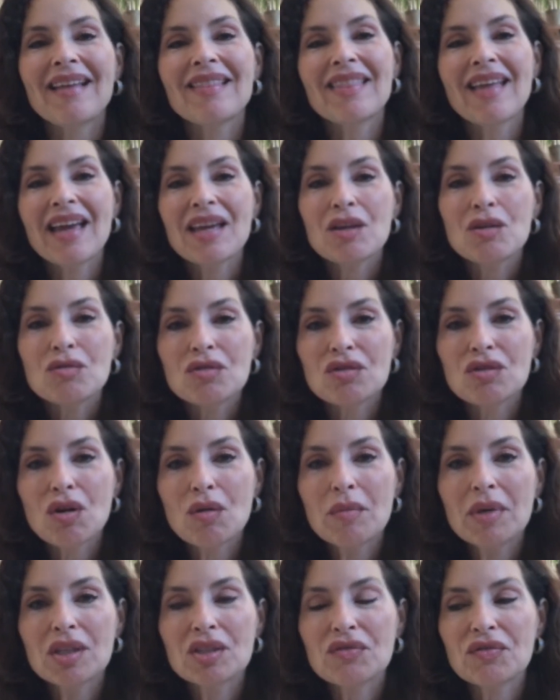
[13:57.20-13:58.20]
And I thank you
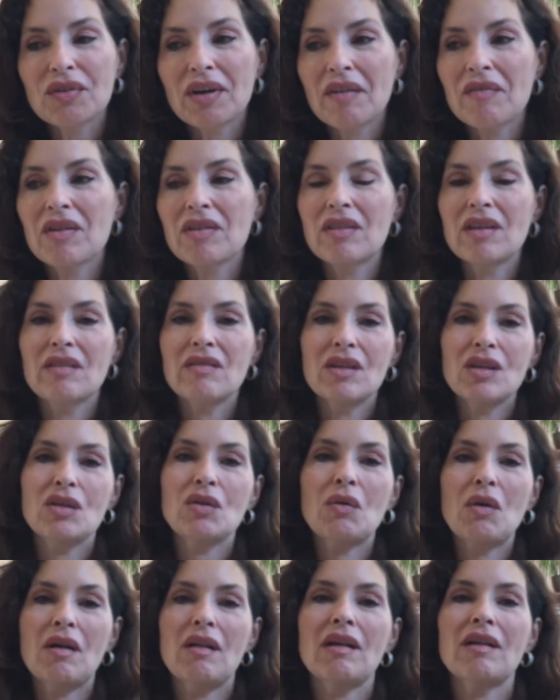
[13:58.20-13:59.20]
so much for everything
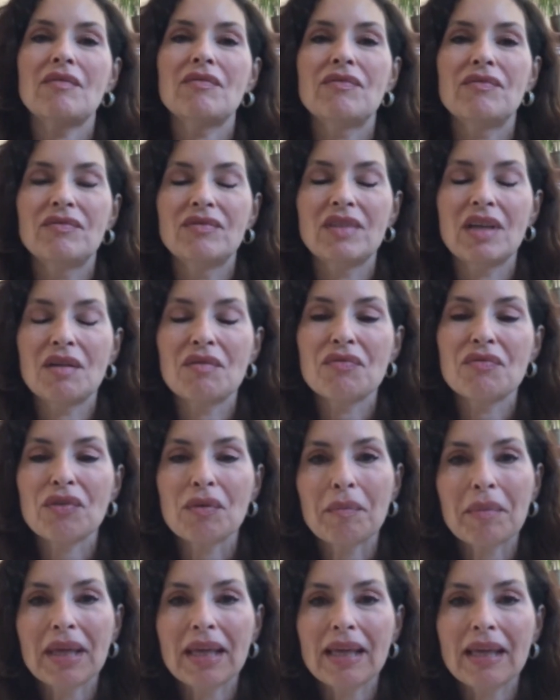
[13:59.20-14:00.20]
that you all have done
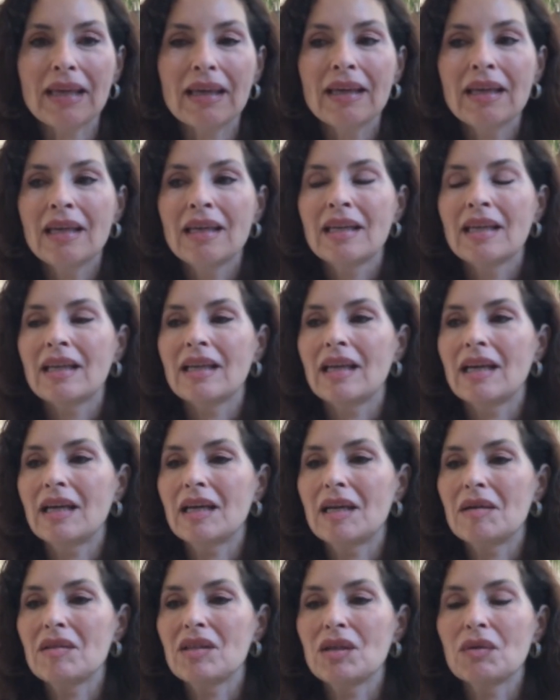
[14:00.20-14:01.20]
for me.
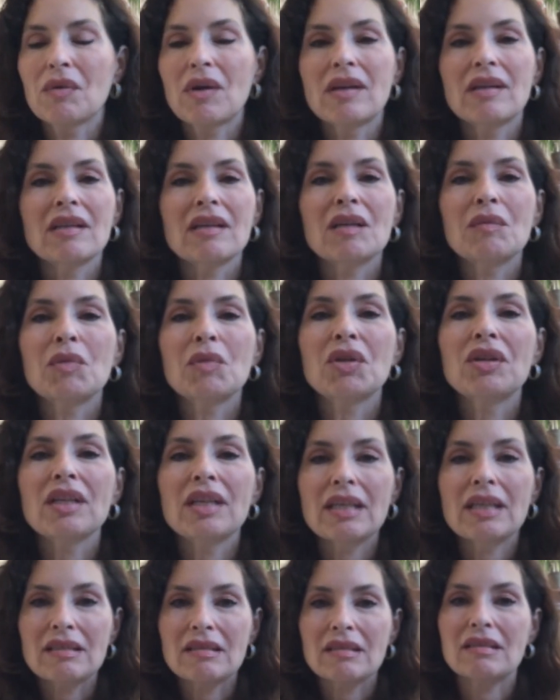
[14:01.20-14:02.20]
The Iranian
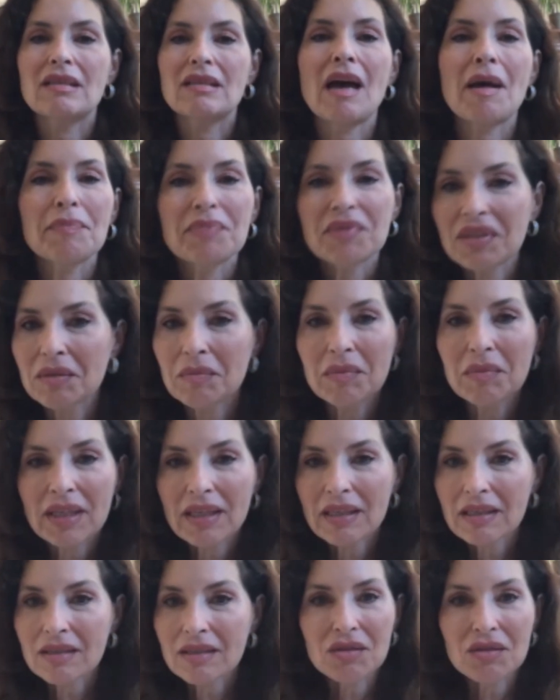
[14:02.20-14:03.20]
community has adopted
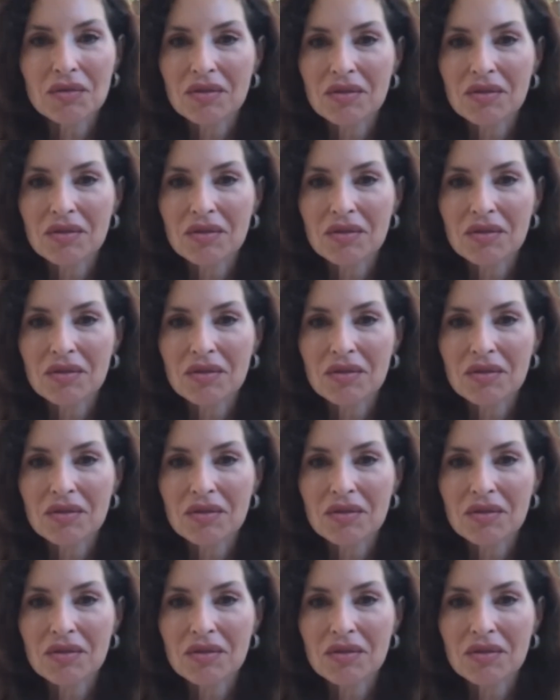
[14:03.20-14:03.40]
me,